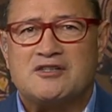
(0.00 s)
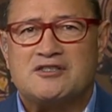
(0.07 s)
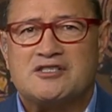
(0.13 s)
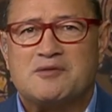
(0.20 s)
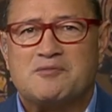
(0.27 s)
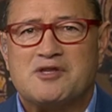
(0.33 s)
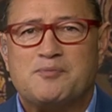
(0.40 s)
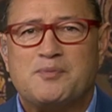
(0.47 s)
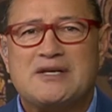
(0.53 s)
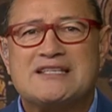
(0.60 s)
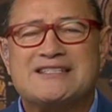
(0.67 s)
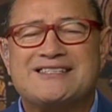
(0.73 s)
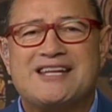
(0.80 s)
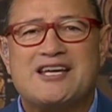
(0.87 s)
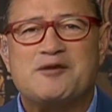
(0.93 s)
some of the
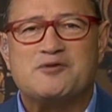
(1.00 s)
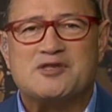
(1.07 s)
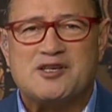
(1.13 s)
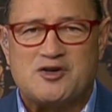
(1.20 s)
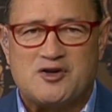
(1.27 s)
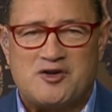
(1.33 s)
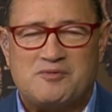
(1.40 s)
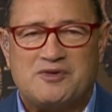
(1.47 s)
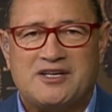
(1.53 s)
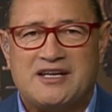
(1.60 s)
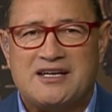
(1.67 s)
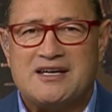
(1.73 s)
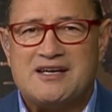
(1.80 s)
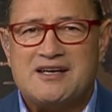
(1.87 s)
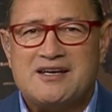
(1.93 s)
biggest names in comedy.